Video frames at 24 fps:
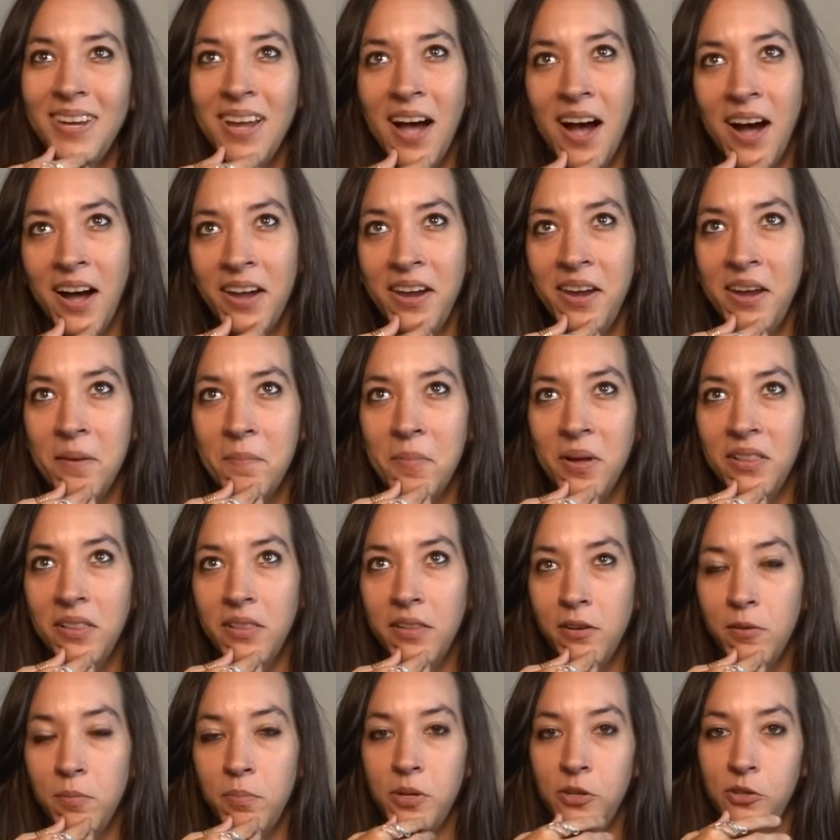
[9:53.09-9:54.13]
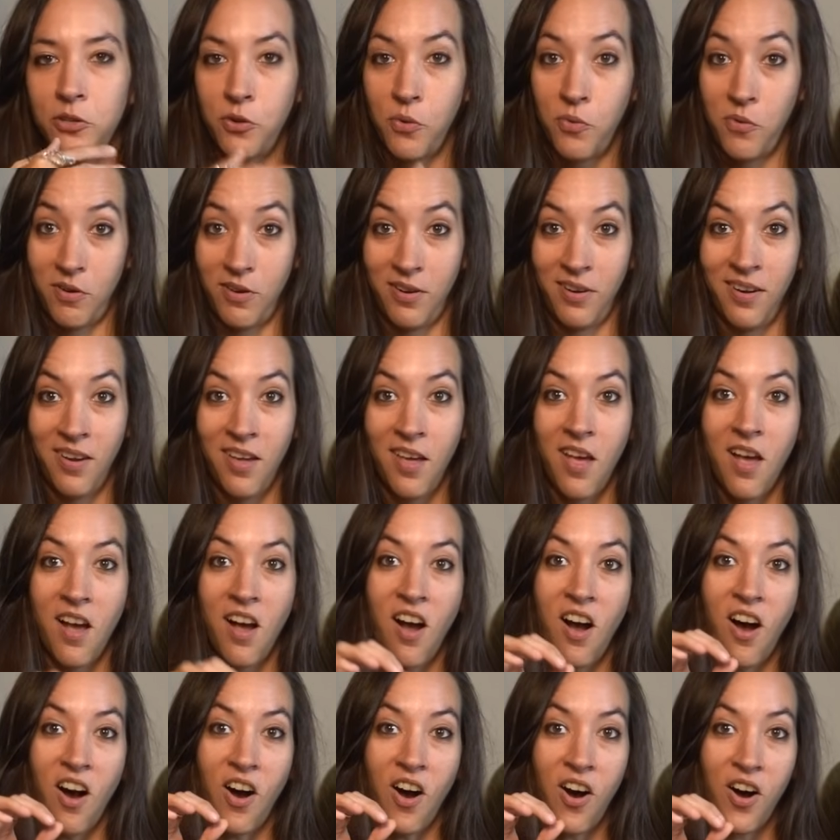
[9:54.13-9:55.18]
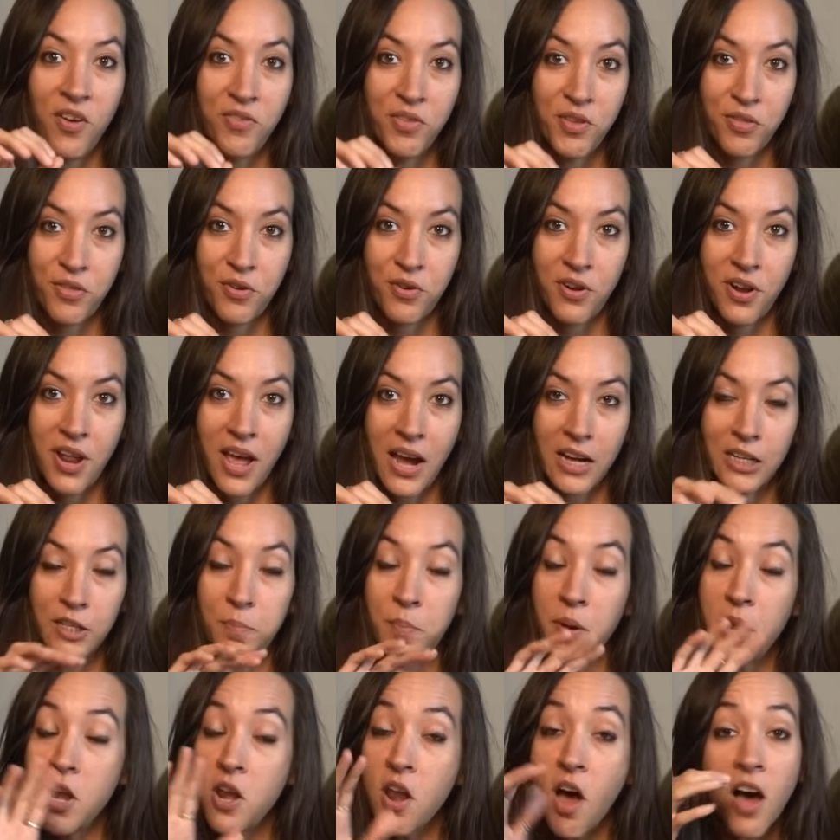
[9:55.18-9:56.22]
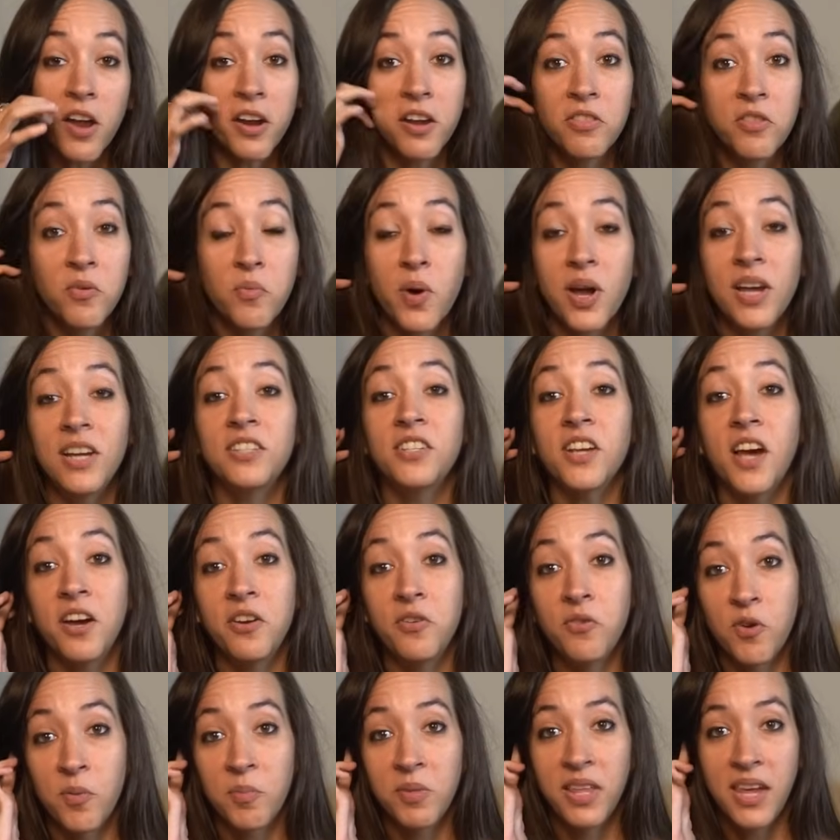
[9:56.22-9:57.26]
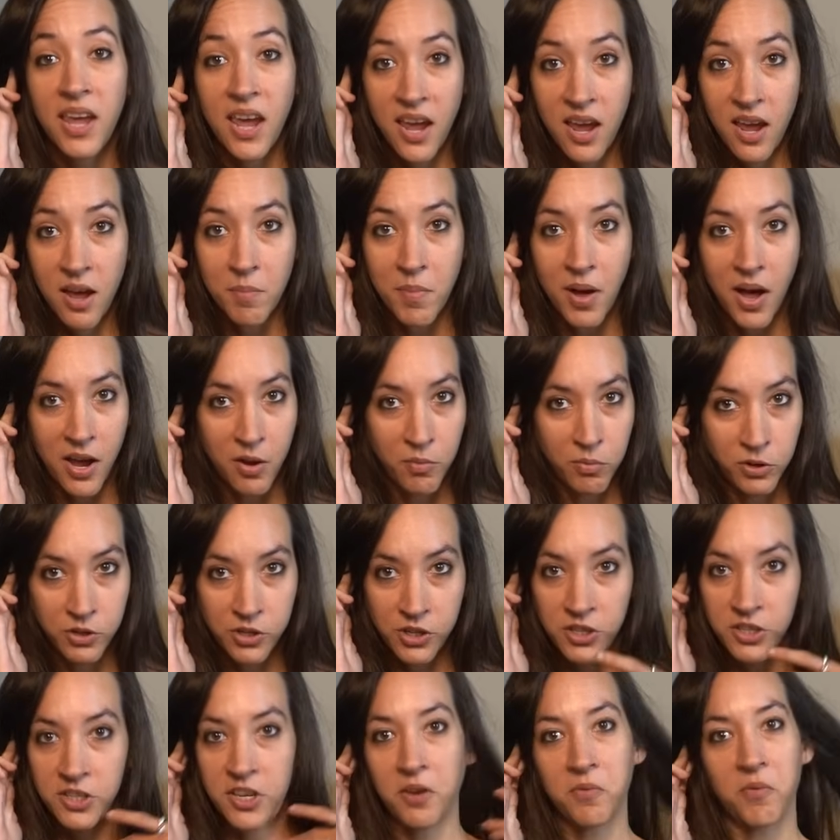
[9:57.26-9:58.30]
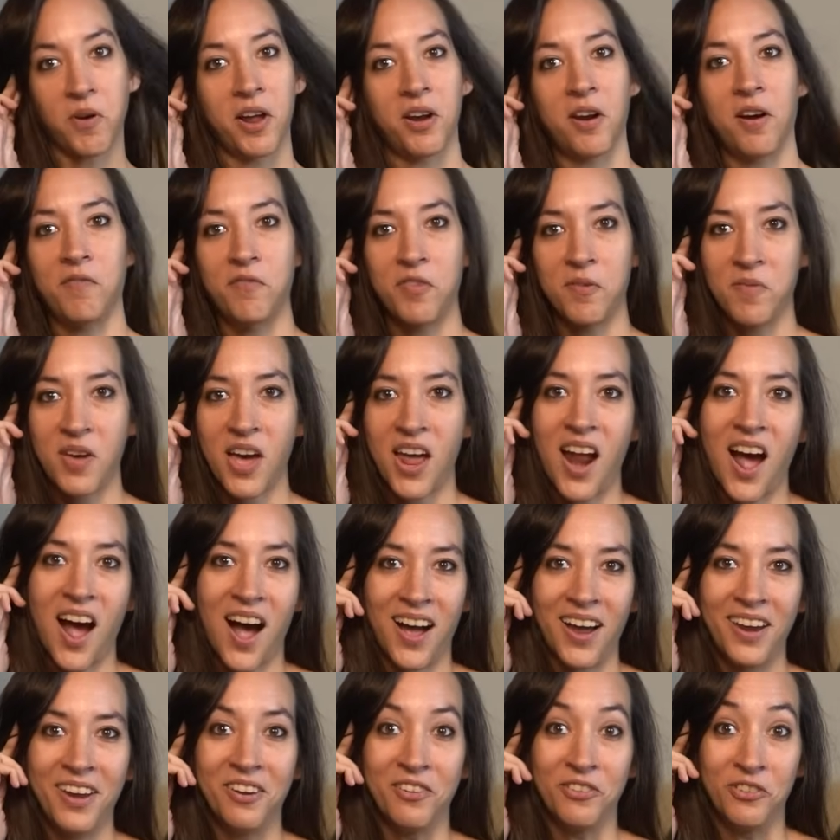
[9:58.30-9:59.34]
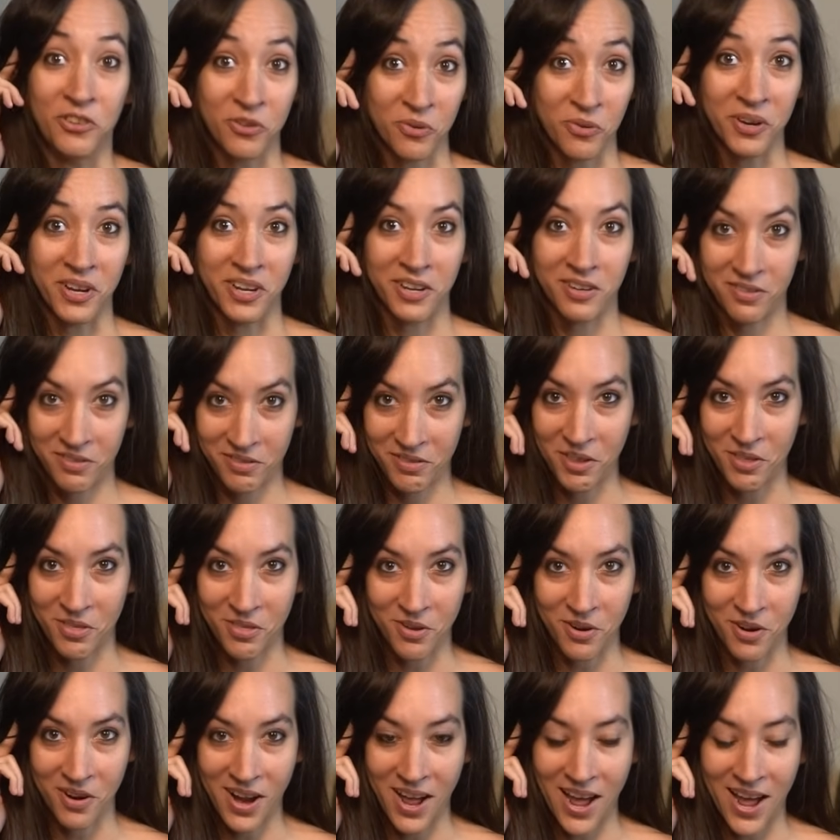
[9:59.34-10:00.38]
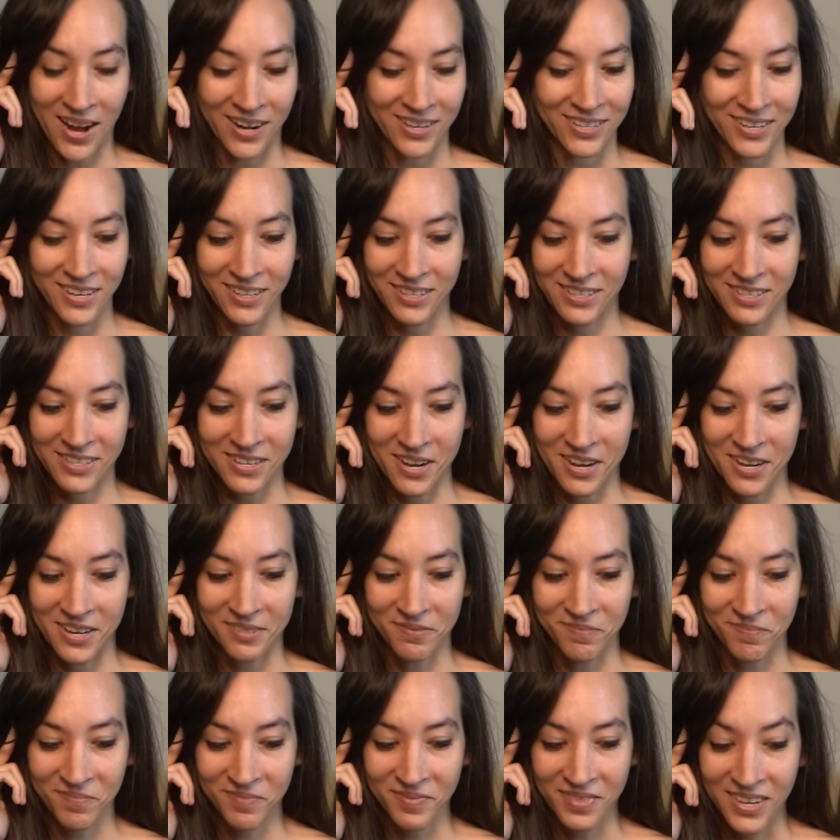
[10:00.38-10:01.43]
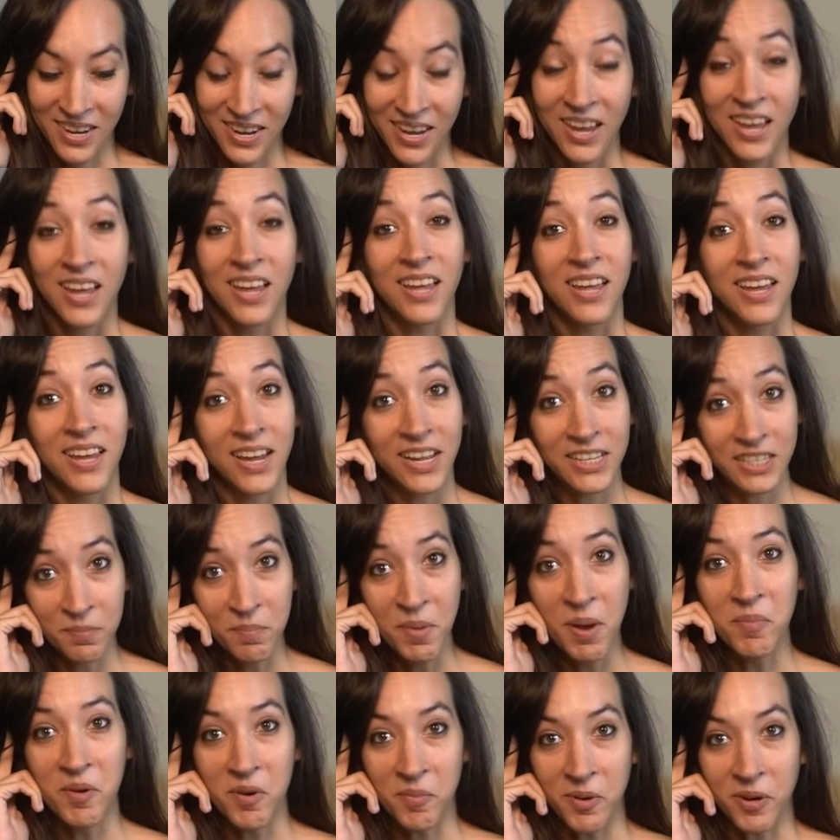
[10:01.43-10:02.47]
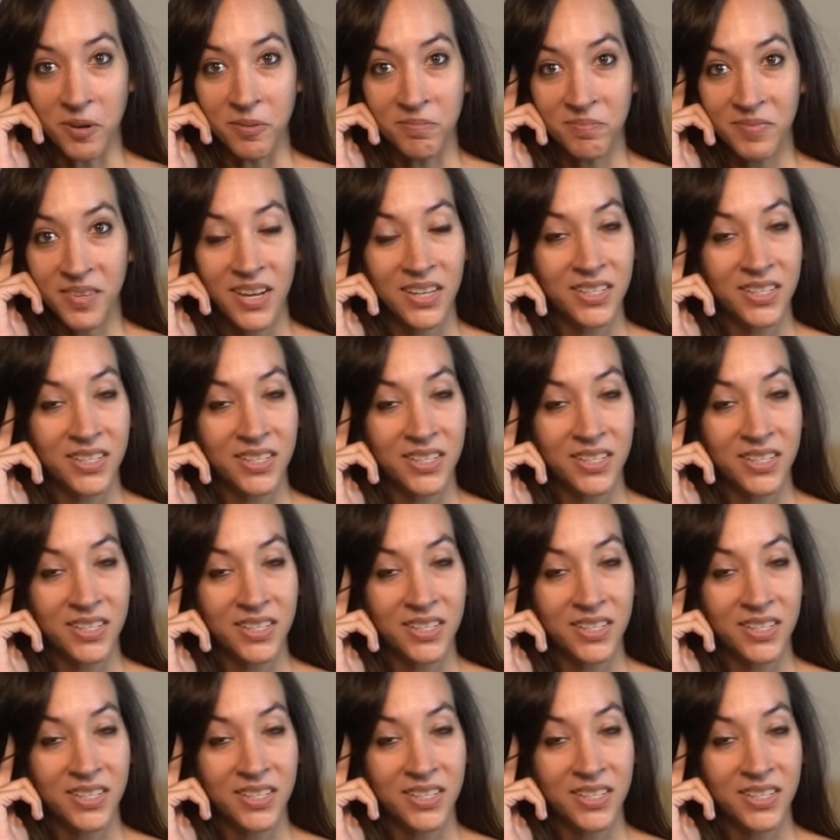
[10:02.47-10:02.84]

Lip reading: I am a little bit torn on the third act, but not in the ways I normally am. I will just say right off the bat, I enjoyed the third act. It's memorable.